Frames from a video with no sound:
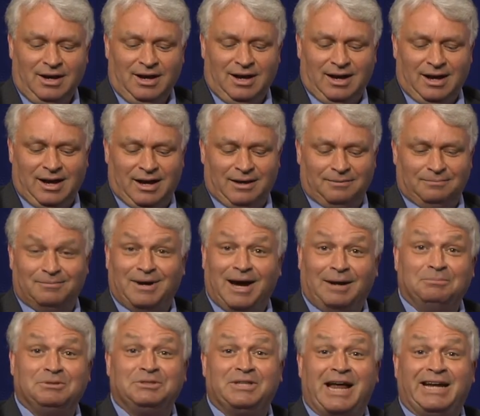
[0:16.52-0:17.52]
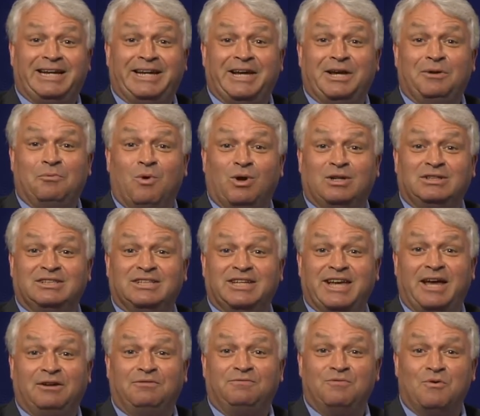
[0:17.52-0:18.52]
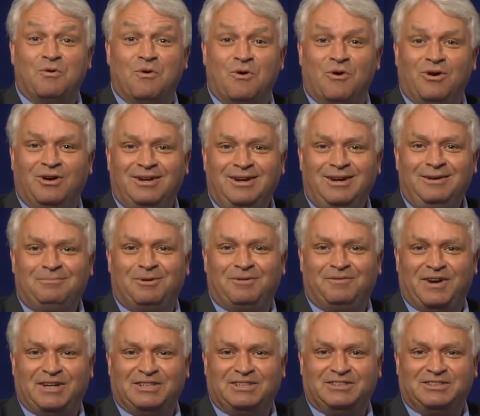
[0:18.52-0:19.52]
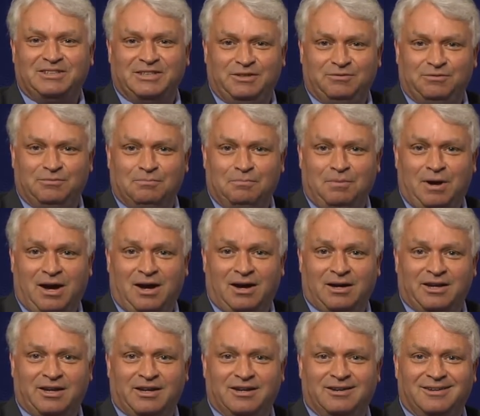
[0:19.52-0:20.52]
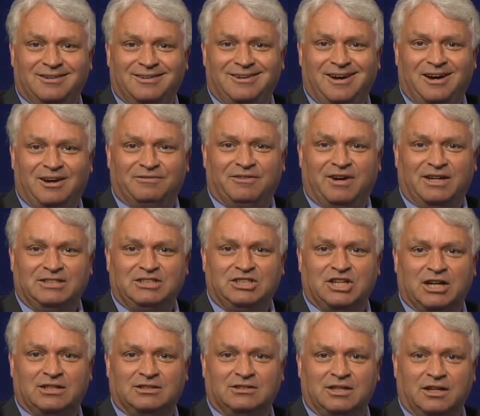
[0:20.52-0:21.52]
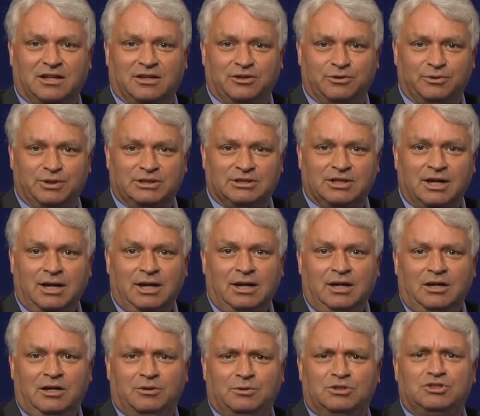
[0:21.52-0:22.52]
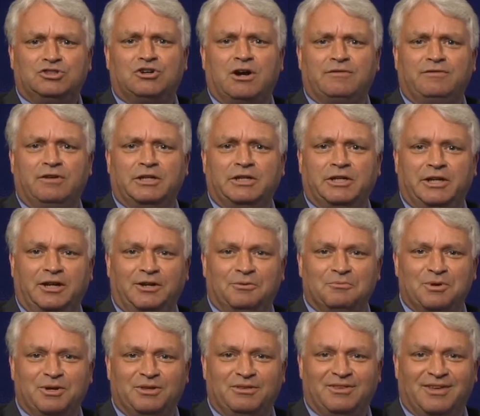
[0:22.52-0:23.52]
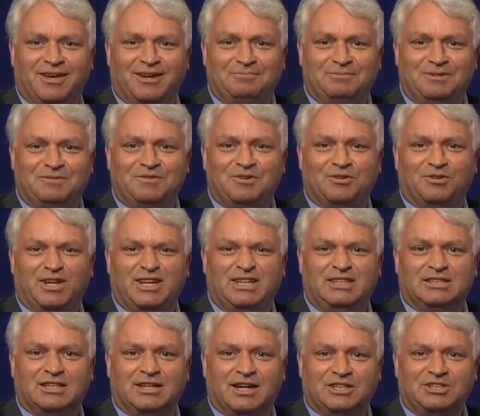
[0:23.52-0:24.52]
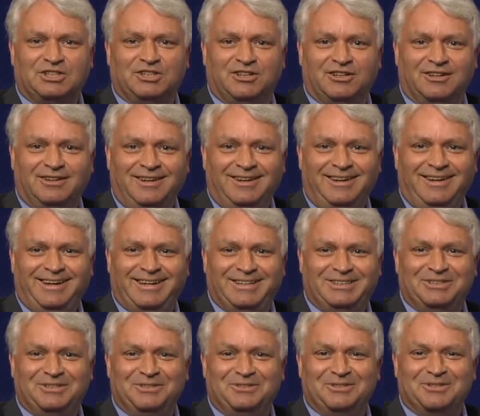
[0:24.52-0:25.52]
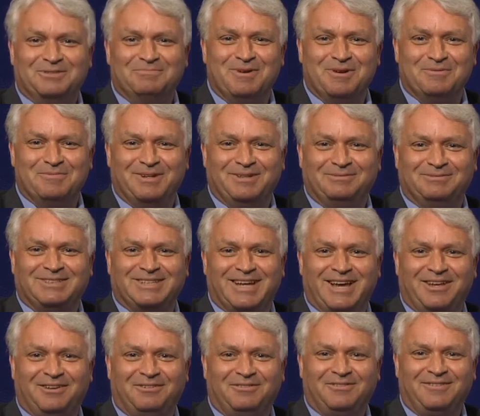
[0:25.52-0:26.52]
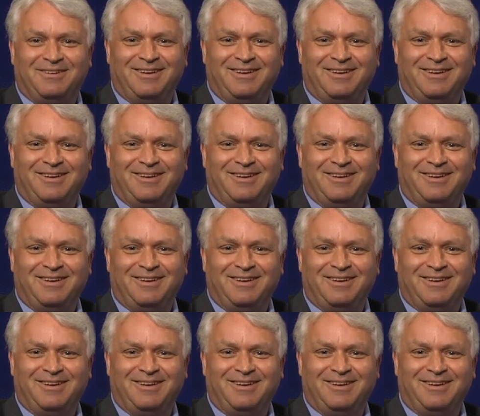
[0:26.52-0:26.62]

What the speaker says: I'm standing in once again for Professor Stephen Parker, our Vice-Chancellor, who is travelling dealing with difficult international issues at the moment himself.